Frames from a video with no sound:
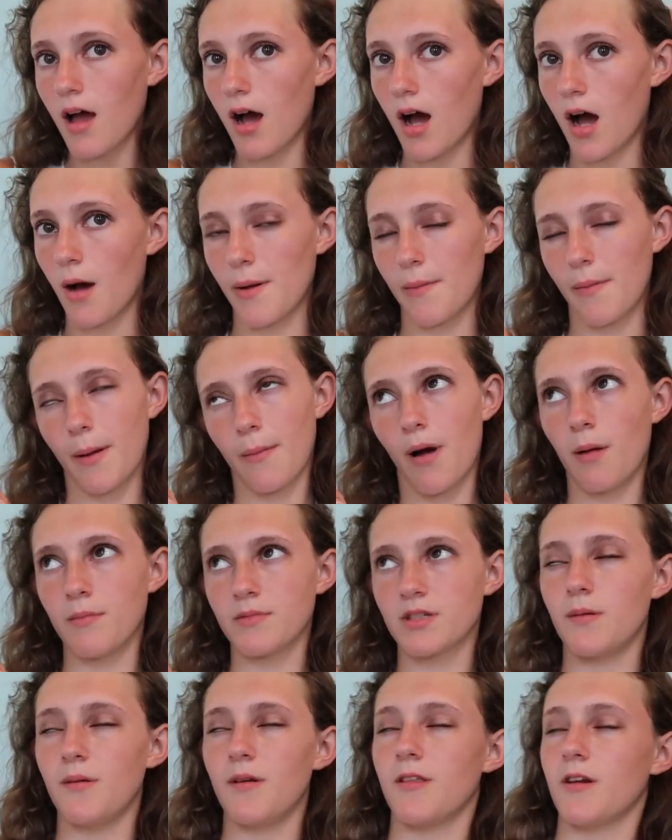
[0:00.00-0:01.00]
Um, and my
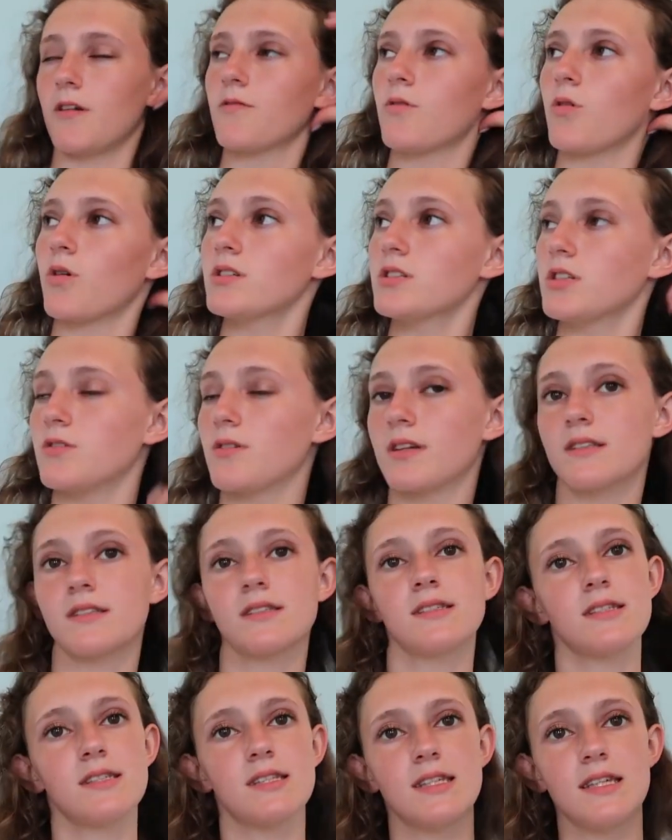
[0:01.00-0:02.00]
mom's gonna be there, of course. You can
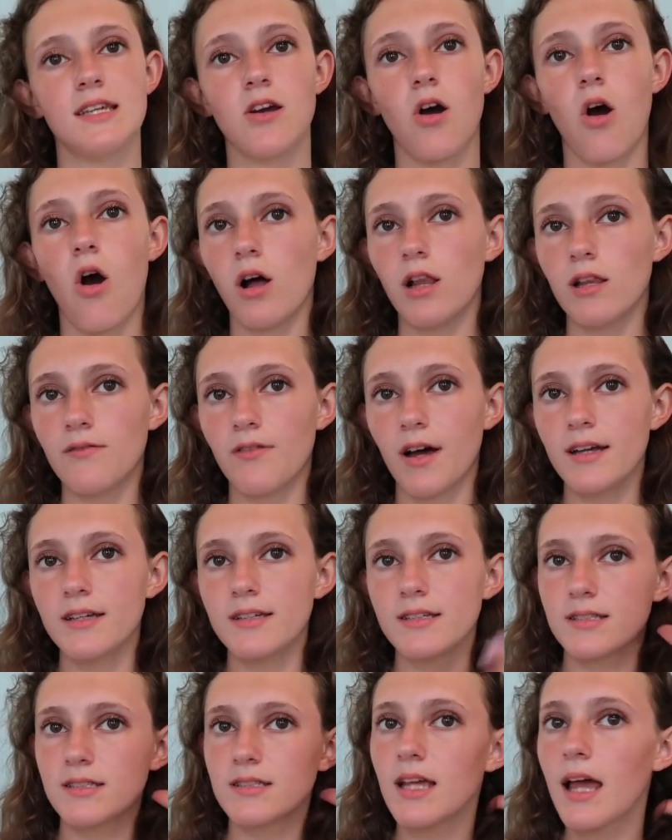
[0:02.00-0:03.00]
see all of
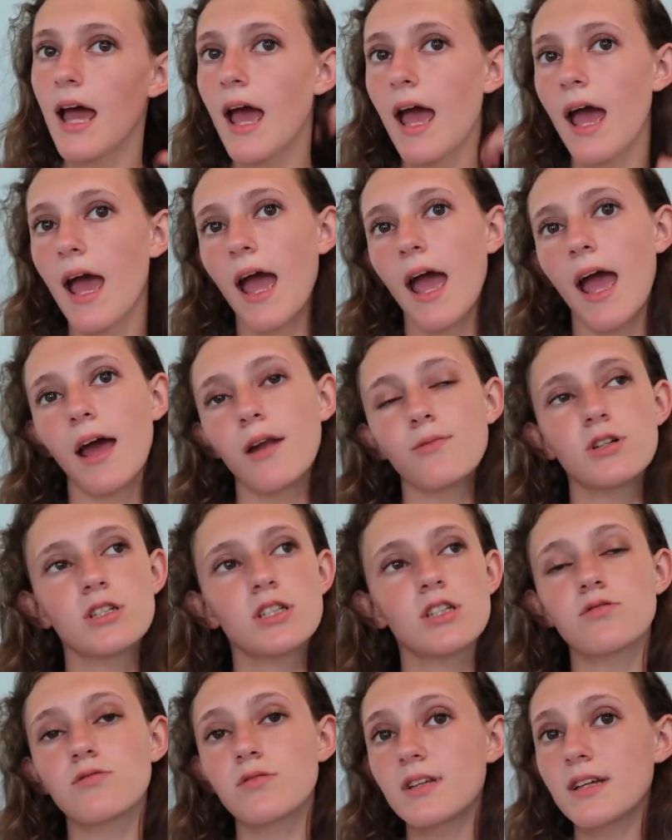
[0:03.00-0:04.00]
us. And we're
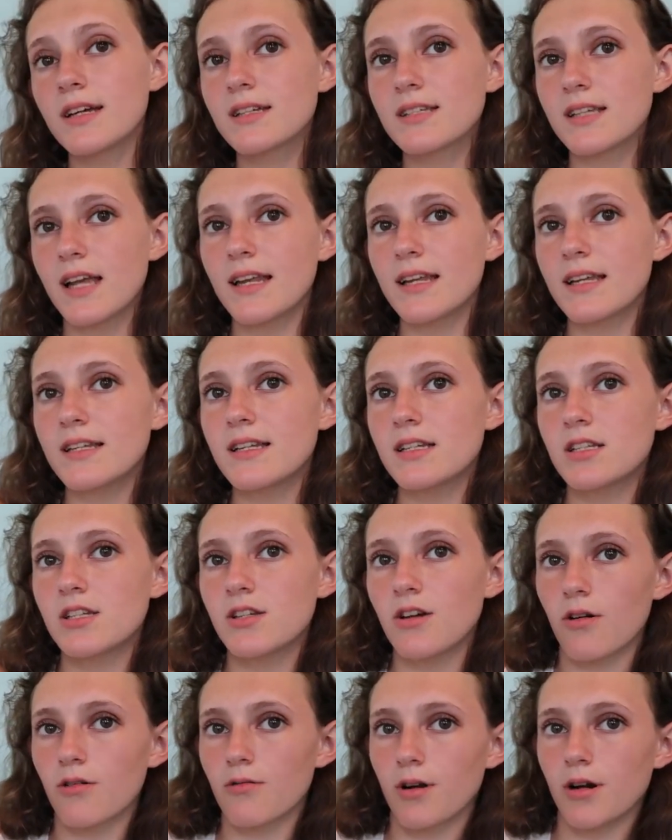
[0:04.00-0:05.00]
just really excited
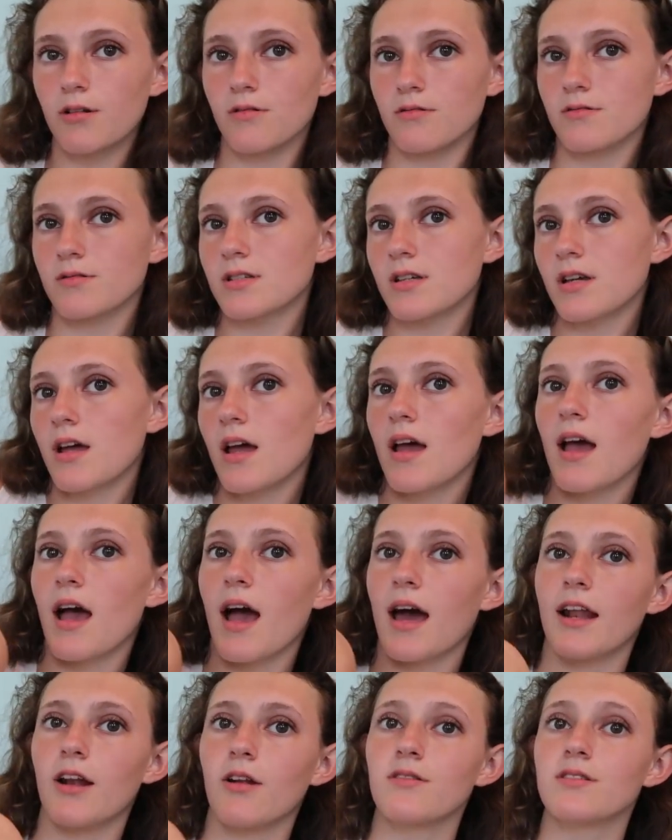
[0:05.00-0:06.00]
to go to Rose.
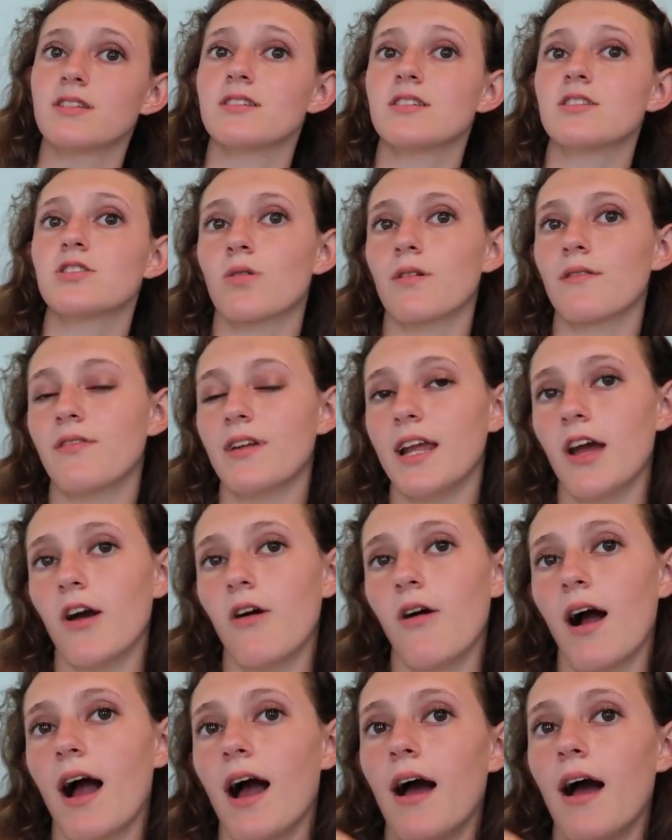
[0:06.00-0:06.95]
And I know this is a short video.